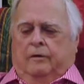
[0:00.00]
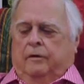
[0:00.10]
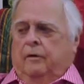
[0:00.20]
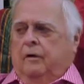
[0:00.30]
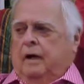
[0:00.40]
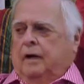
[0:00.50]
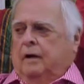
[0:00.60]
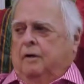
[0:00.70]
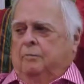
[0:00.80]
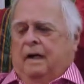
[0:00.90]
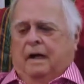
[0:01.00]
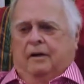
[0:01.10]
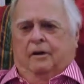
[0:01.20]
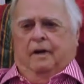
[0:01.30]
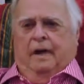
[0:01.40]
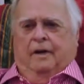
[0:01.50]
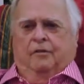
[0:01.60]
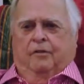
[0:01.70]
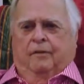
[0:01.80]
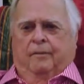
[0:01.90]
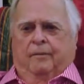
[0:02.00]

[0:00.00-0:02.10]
So I come back to Nashville.